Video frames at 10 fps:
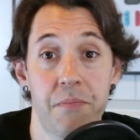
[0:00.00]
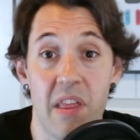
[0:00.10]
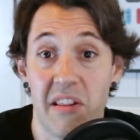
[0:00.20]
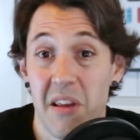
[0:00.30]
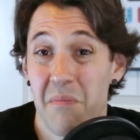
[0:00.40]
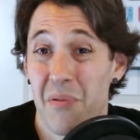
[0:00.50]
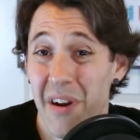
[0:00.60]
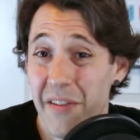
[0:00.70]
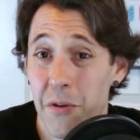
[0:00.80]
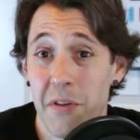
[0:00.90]
They seem
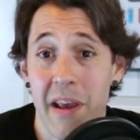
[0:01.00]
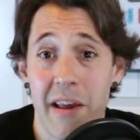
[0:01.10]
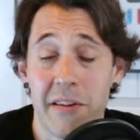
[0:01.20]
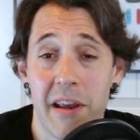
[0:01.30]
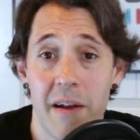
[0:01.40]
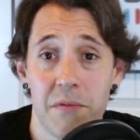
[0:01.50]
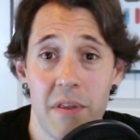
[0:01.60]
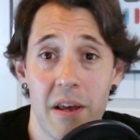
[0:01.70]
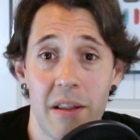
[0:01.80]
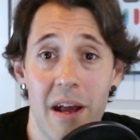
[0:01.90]
pretty enthusiastic after
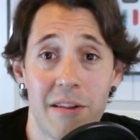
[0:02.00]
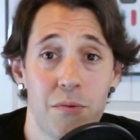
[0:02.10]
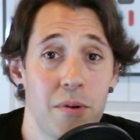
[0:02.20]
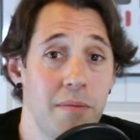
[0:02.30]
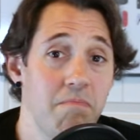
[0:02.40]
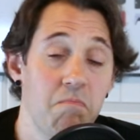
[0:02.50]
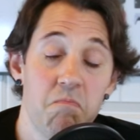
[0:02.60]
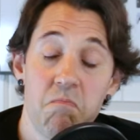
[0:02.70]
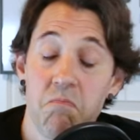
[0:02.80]
that last one.